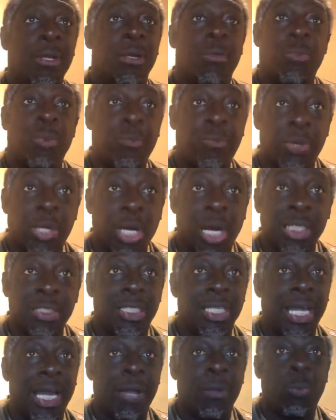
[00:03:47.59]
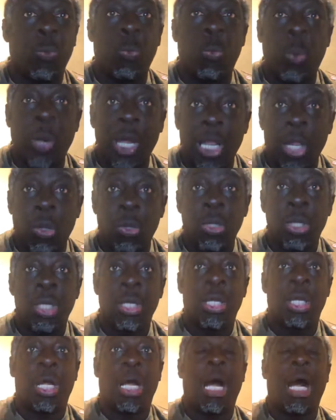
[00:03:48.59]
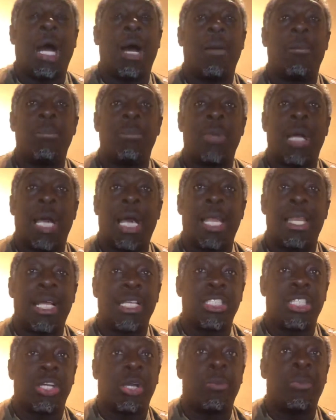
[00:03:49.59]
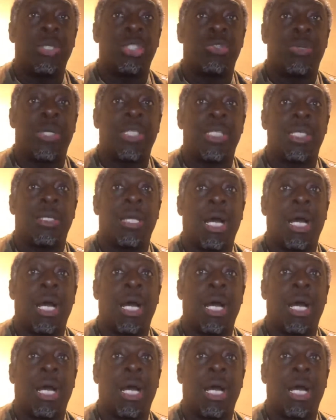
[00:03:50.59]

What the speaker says: with regards to that? Will Atletico Madrid